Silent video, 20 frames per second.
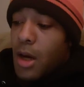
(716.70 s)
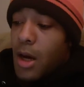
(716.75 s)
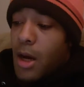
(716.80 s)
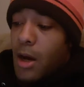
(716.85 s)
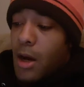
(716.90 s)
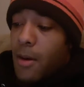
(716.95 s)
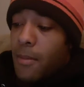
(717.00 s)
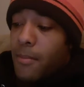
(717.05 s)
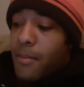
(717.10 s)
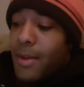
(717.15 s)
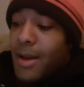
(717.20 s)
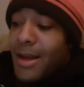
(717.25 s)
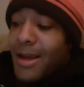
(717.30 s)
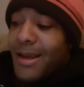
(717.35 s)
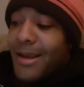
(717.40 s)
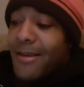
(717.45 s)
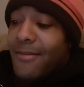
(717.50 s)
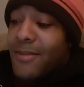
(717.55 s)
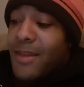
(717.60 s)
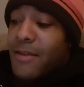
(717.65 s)

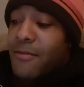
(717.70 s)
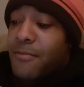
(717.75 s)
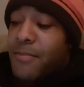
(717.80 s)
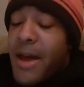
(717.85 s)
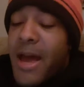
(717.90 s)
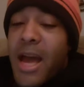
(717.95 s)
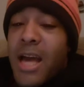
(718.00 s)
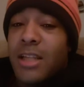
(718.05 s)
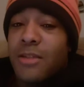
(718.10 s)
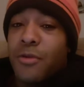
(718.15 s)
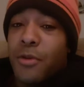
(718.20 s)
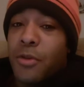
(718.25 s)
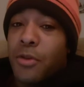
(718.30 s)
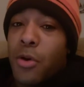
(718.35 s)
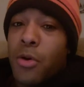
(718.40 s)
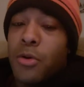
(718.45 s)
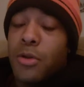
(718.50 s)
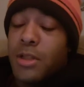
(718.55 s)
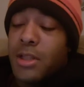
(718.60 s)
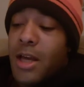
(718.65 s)
And they passed for
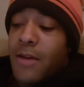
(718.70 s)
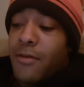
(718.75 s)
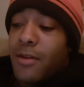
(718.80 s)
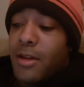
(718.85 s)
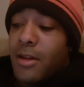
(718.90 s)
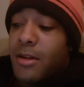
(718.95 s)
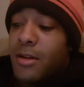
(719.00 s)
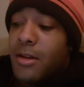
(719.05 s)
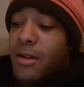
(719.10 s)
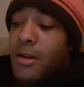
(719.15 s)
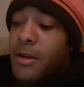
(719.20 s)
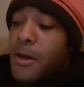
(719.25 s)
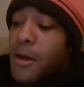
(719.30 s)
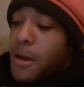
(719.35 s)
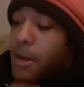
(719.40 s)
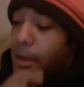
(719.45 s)
37.